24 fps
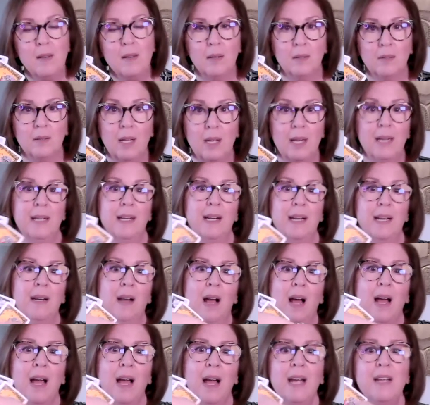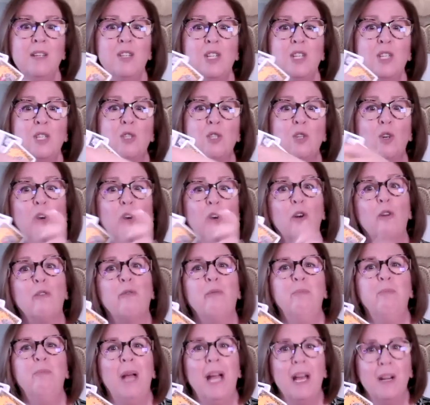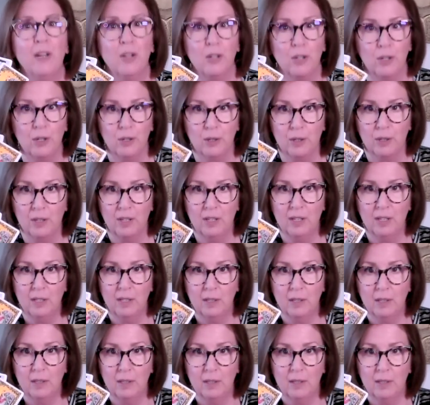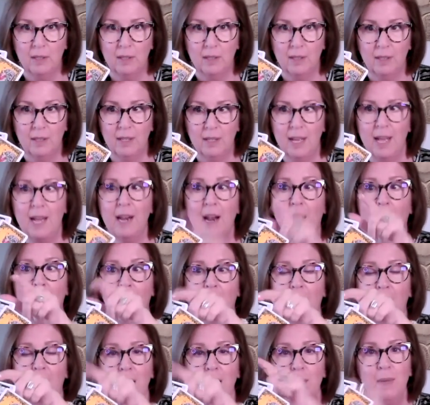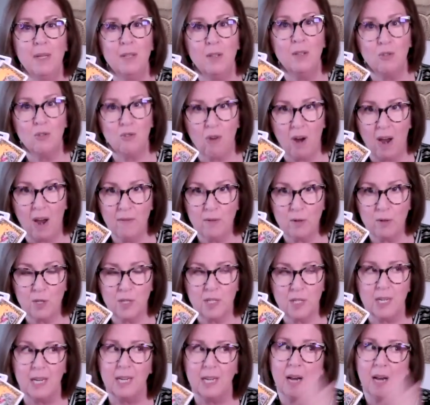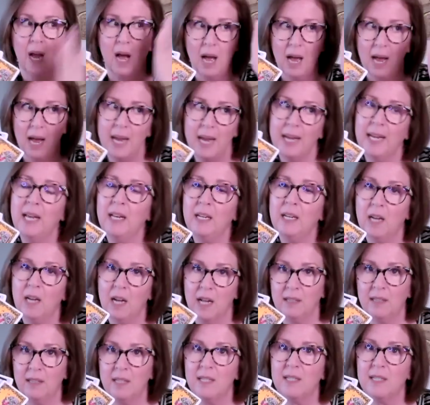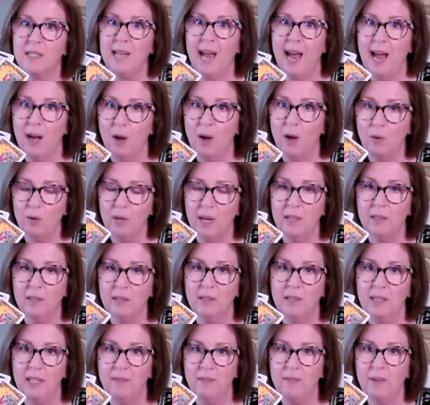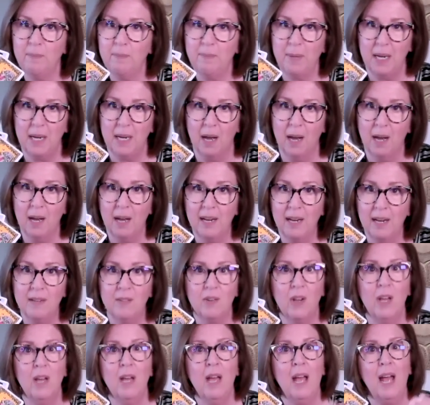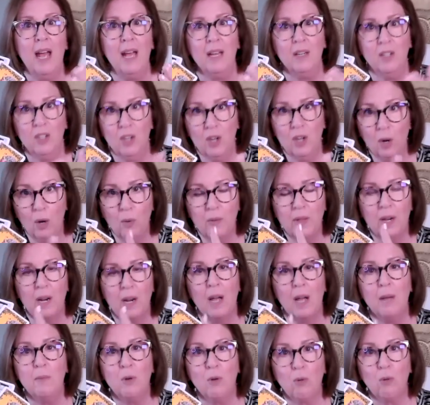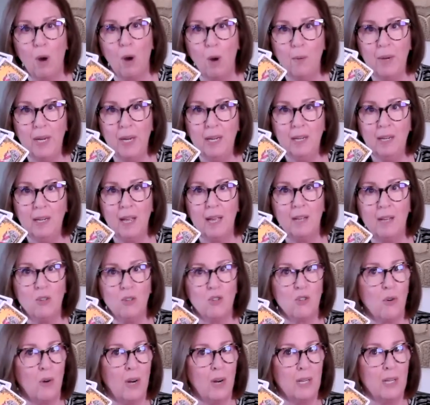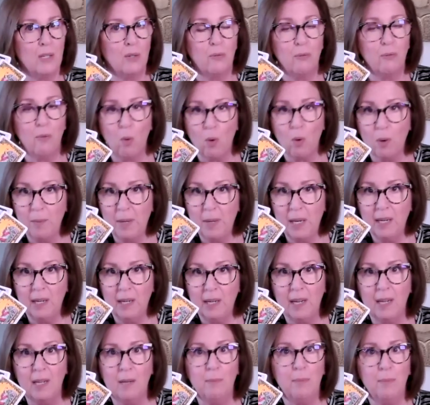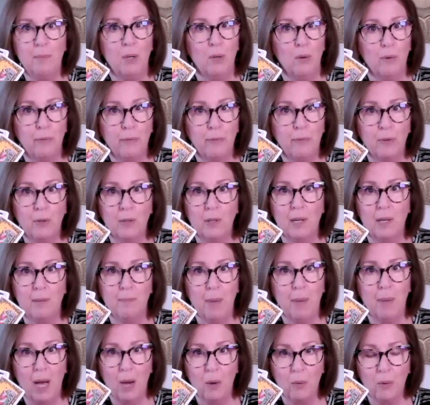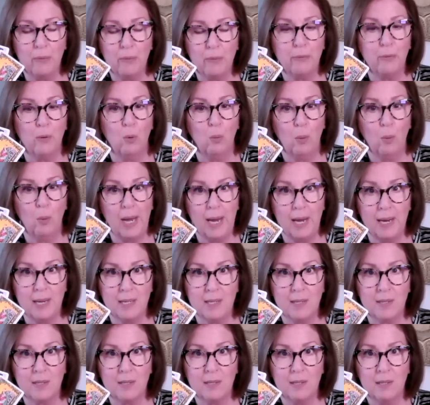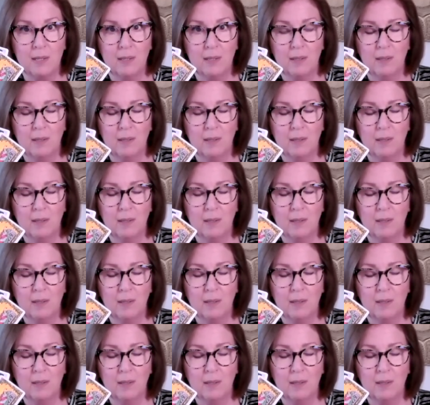the light and I deserve better. And I'm in the driver's seat. I can cut this out and leave it behind and know that I'm growing and transforming in beautiful and powerful ways